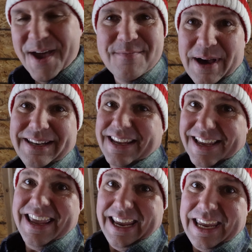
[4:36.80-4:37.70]
But
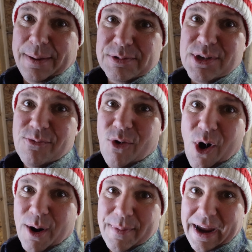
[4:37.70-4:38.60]
it keeps them
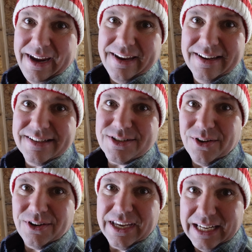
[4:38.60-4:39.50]
warm, eh?
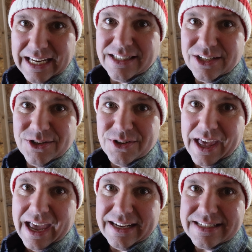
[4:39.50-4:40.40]
So you need to do
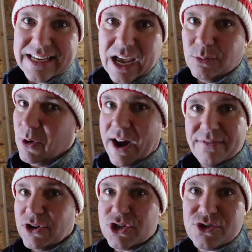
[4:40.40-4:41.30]
that inside
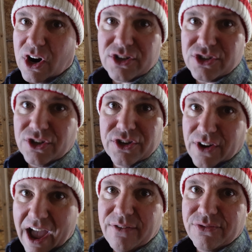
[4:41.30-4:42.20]
whatever structure you
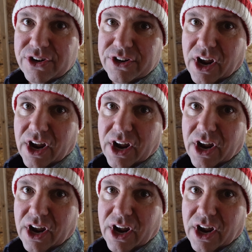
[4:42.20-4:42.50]
have for your